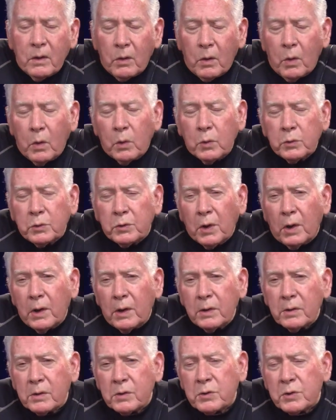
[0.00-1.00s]
Old
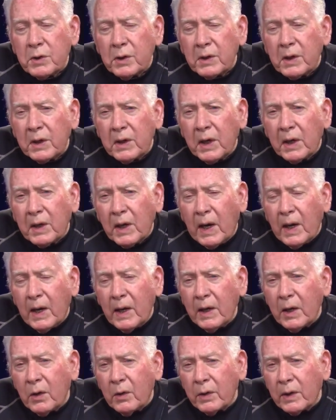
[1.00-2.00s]
dog Ziggy and
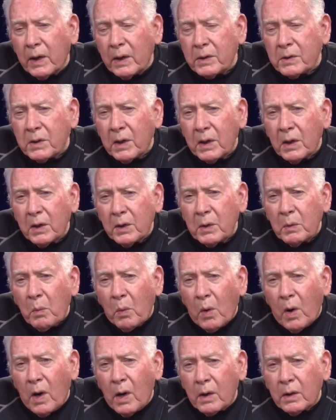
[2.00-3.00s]
I on our daily
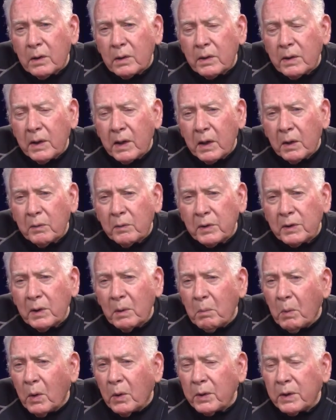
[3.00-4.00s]
walk, hearing the
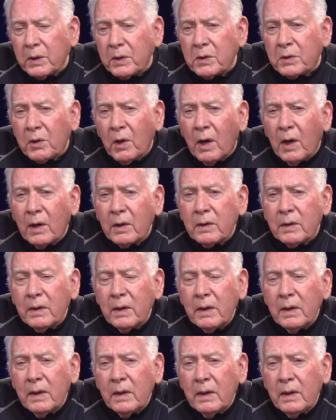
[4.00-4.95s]
morning talk,